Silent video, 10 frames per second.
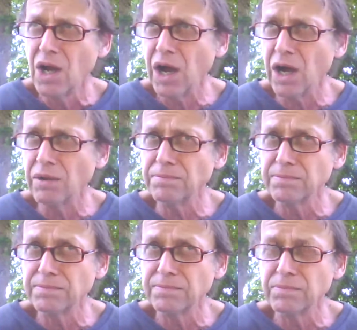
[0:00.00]

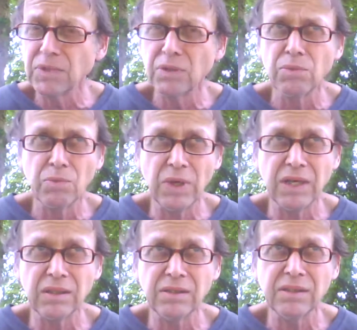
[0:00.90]

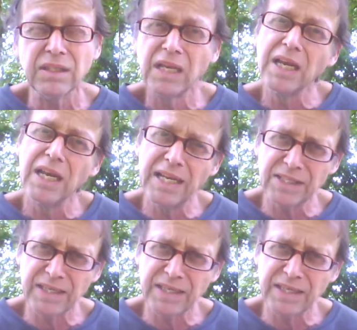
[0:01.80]
Well, let's